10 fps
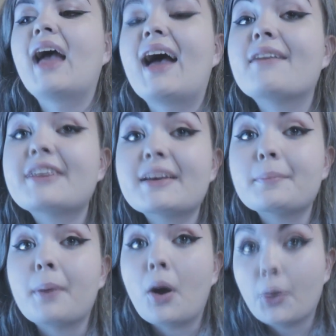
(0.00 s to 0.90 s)
Having it
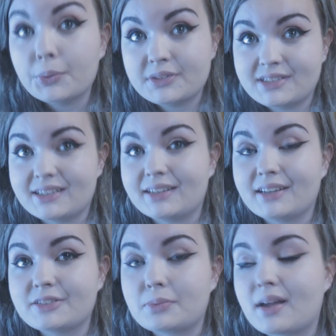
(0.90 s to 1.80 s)
posted
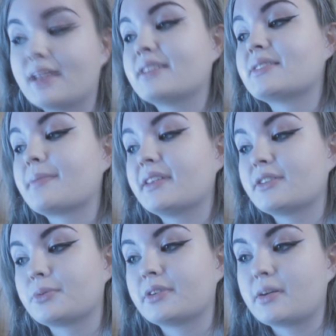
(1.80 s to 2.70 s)
as well is something
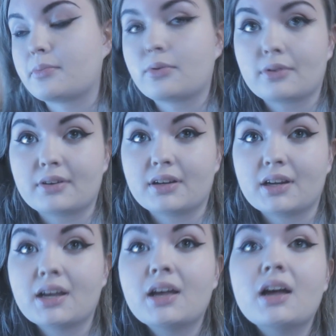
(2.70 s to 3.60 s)
that's really important.
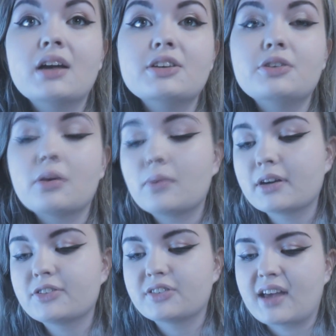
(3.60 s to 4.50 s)
You don't
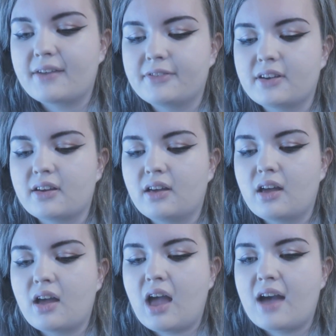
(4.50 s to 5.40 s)
want to just have
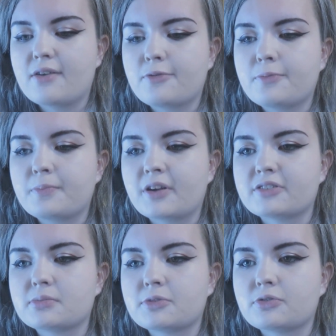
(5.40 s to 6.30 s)
to have
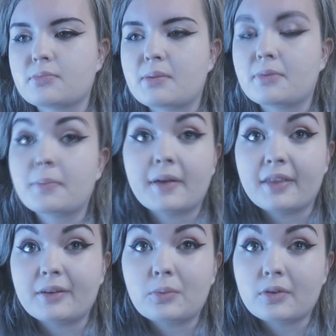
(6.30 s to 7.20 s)
customers remember by
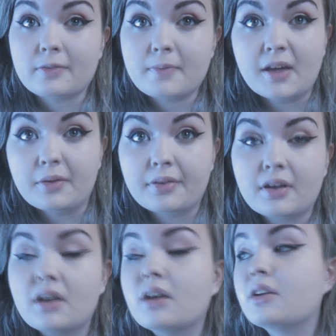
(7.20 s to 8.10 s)
like word of mouth.
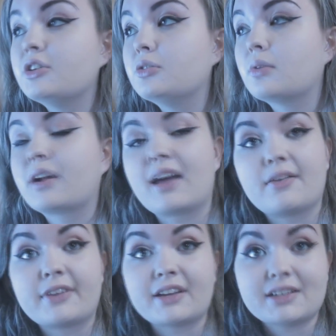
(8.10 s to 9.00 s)
You want to
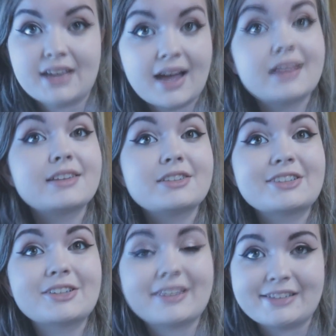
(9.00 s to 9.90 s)
have like a
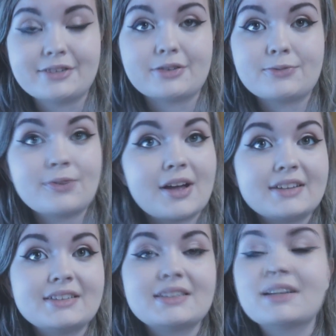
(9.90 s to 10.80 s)
calendar like near the
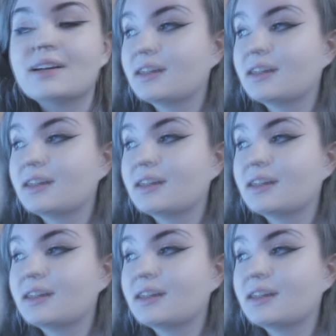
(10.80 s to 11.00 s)
front.